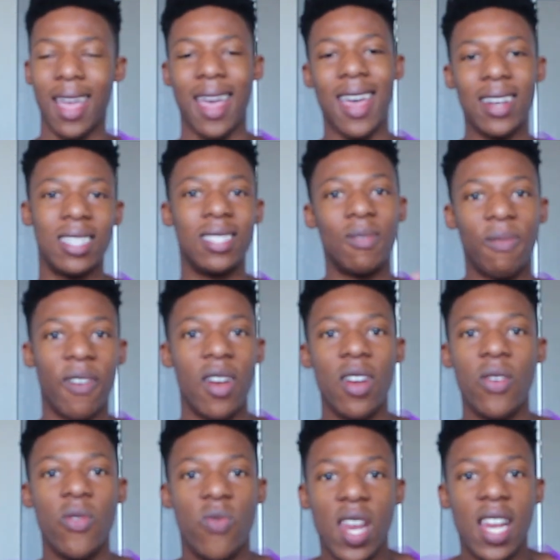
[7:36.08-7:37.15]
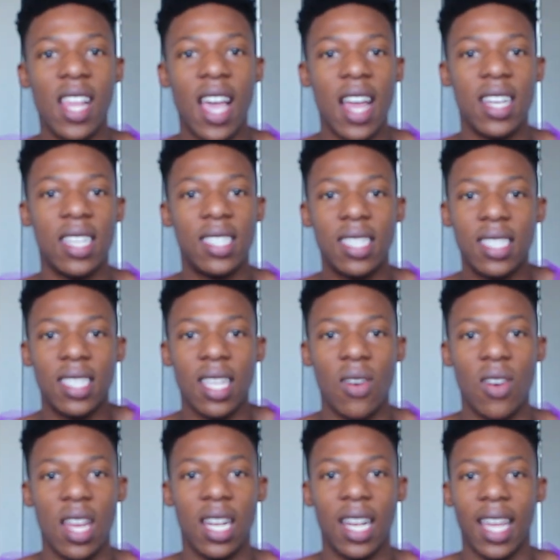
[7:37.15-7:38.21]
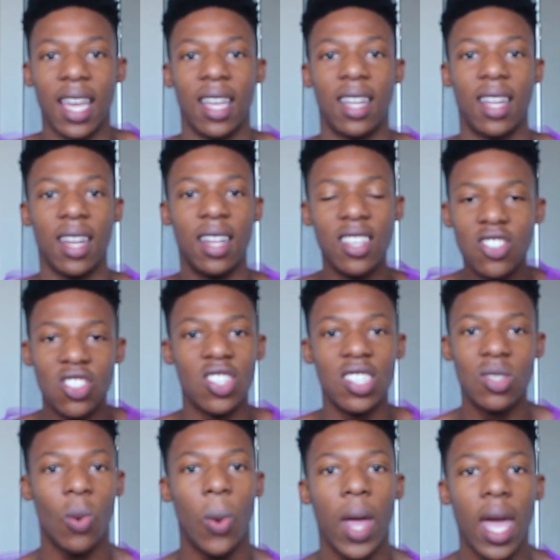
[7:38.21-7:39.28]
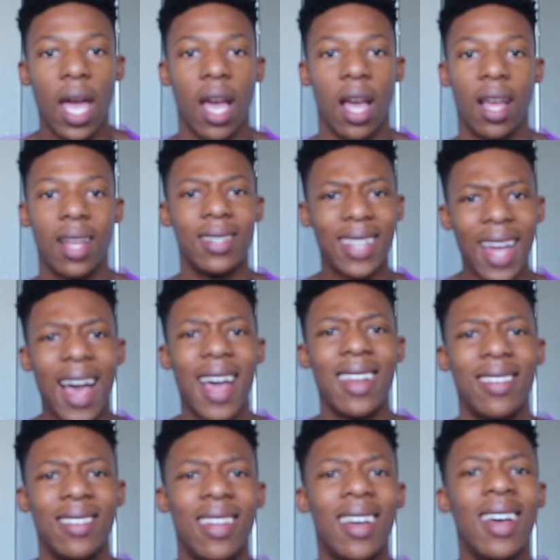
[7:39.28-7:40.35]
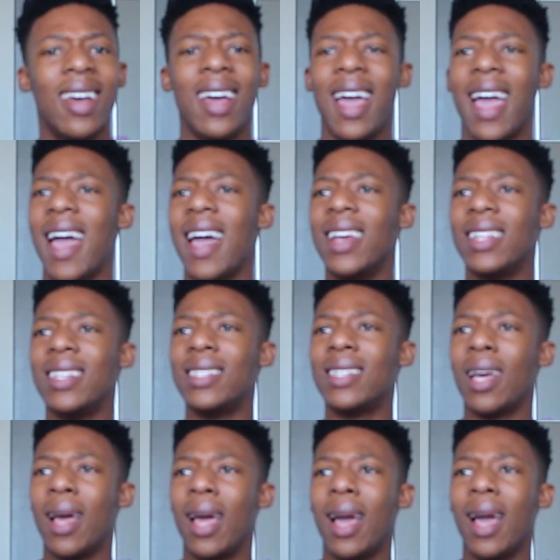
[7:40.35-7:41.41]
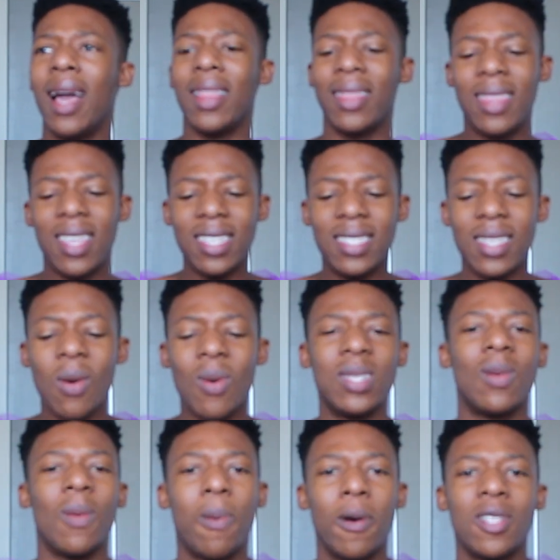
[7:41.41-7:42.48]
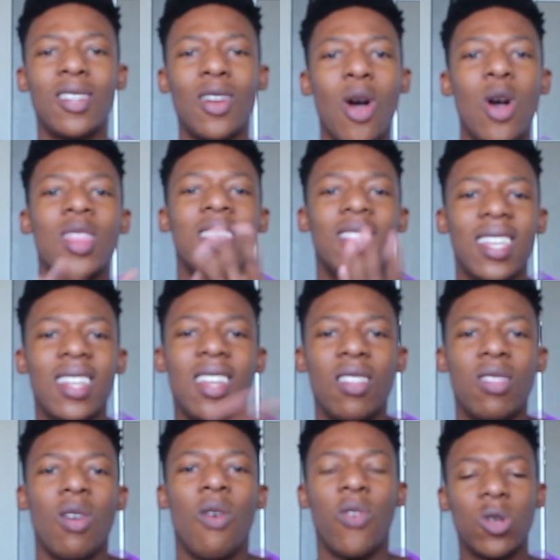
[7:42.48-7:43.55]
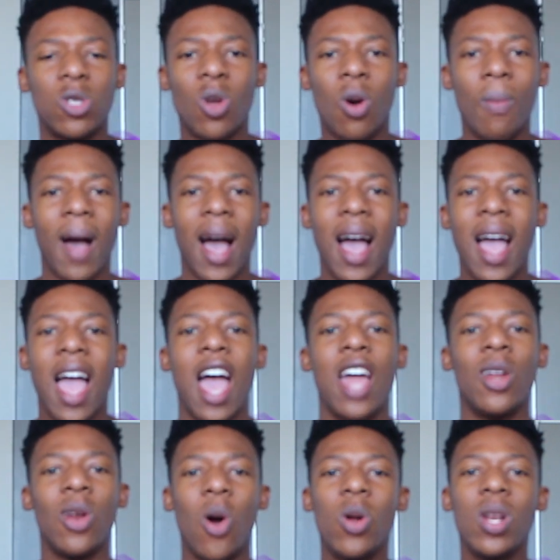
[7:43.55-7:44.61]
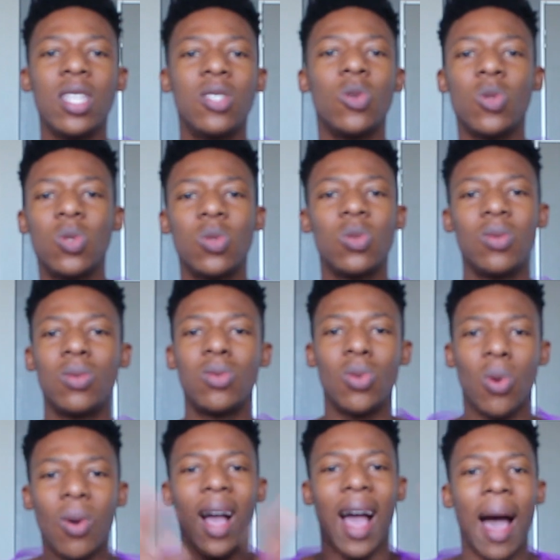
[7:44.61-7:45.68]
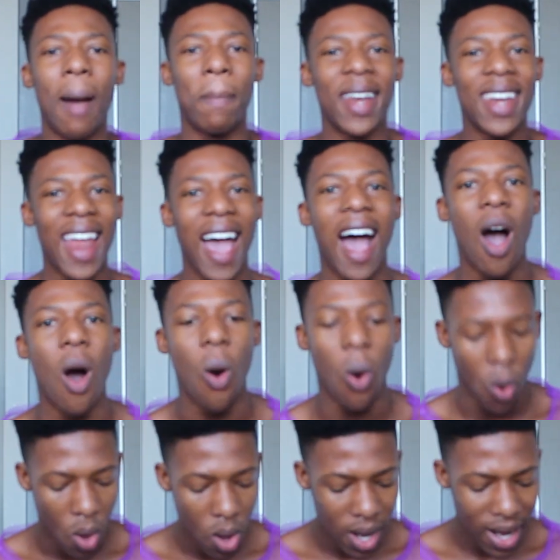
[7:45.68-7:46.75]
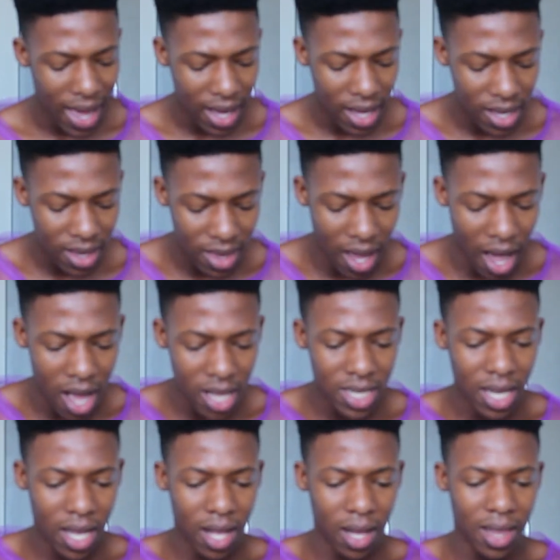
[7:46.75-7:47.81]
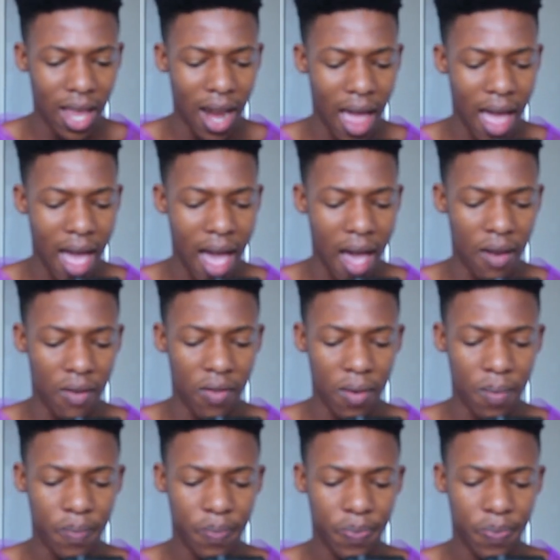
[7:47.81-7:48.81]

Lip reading: And it's very, really unnecessary. Like, he's just queer. Done. And this thing was reported on the 30th of October. And it only took up now. Like, the article that I have...